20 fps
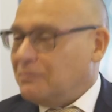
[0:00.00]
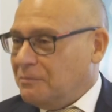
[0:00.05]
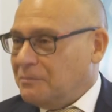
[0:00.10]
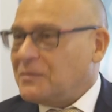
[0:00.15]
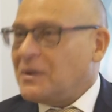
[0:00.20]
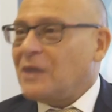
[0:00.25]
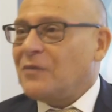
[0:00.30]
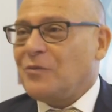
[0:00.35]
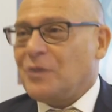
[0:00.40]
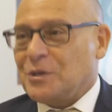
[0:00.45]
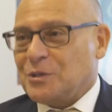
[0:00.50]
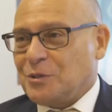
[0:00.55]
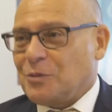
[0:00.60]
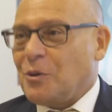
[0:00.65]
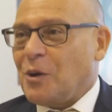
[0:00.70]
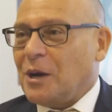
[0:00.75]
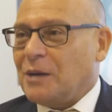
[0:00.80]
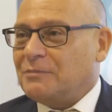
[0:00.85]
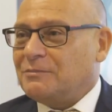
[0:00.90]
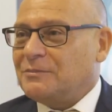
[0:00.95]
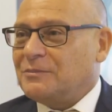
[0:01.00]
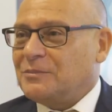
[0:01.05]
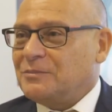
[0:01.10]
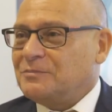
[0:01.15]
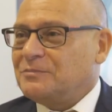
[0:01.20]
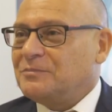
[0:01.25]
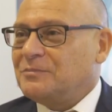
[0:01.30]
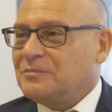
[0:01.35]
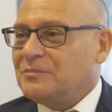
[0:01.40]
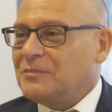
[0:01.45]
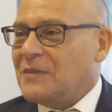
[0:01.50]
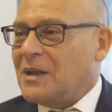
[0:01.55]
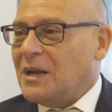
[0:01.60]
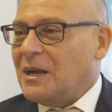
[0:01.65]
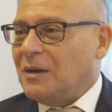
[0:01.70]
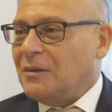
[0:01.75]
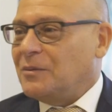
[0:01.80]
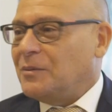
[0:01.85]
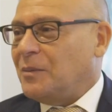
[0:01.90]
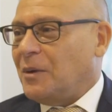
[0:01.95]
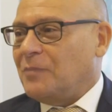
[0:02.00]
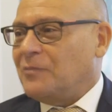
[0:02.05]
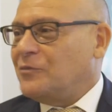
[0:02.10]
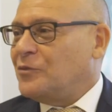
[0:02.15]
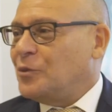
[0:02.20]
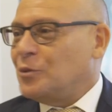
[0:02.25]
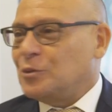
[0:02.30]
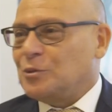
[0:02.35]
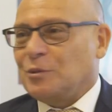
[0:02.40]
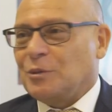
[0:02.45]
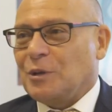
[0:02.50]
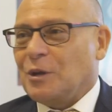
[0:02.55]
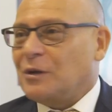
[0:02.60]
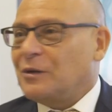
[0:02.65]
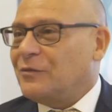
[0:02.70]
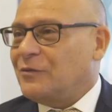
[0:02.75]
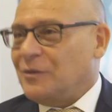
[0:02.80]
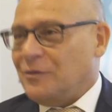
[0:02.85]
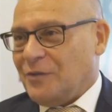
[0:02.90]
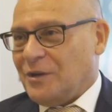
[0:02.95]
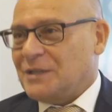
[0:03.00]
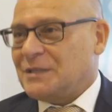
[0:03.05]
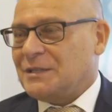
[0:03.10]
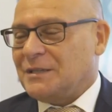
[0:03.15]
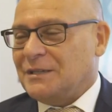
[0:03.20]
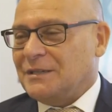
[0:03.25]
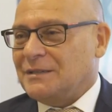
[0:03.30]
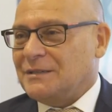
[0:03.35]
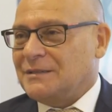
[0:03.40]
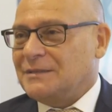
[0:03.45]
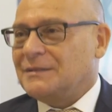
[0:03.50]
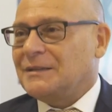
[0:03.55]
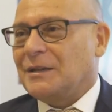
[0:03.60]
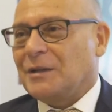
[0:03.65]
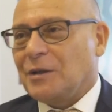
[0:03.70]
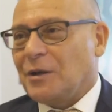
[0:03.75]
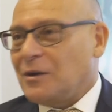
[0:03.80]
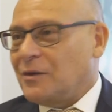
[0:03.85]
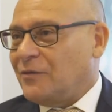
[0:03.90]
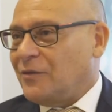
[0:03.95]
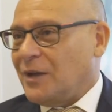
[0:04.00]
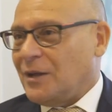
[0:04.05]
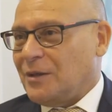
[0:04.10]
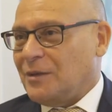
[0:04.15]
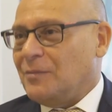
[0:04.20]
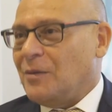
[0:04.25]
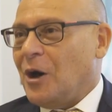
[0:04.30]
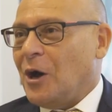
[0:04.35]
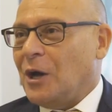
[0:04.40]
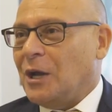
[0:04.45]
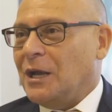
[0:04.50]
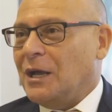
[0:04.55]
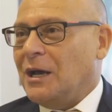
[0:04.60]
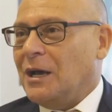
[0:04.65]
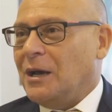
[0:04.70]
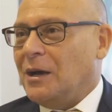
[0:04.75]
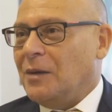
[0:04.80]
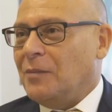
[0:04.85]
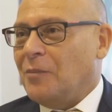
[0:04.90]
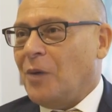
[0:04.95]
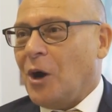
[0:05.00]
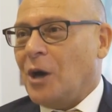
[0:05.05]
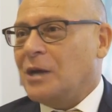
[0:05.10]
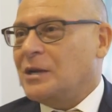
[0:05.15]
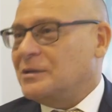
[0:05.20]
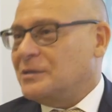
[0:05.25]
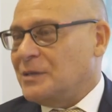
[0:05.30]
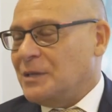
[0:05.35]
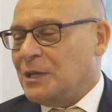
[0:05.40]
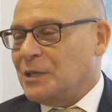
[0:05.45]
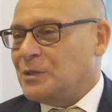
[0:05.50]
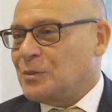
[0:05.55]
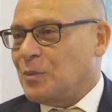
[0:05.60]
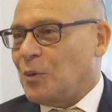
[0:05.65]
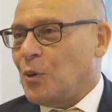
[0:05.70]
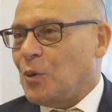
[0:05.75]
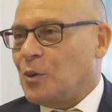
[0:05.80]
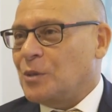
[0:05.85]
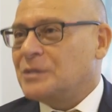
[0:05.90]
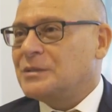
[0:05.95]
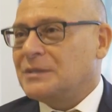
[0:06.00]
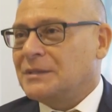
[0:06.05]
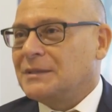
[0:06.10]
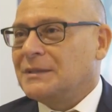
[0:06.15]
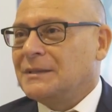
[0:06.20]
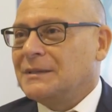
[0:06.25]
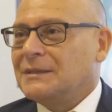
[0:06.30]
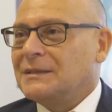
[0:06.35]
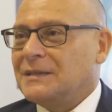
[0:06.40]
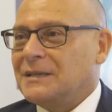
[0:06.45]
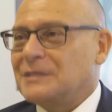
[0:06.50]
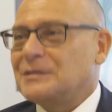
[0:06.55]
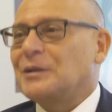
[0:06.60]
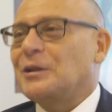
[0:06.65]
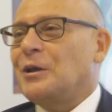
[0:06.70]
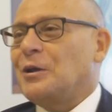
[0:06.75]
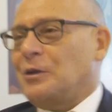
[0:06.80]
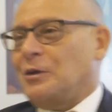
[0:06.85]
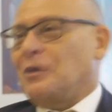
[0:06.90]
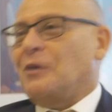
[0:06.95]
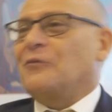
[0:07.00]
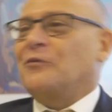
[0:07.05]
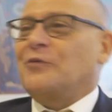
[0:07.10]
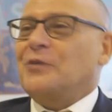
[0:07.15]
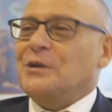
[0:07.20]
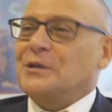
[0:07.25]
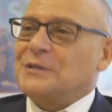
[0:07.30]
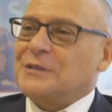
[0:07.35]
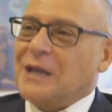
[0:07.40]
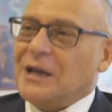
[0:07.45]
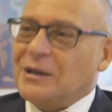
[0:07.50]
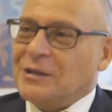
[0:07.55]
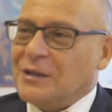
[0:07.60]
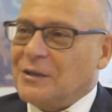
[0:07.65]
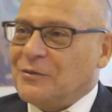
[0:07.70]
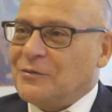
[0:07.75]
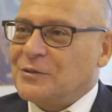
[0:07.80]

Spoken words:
everyone's quite, I've talked to a lot of investors, a lot of other miners and explorers. There's a lot of confidence out there for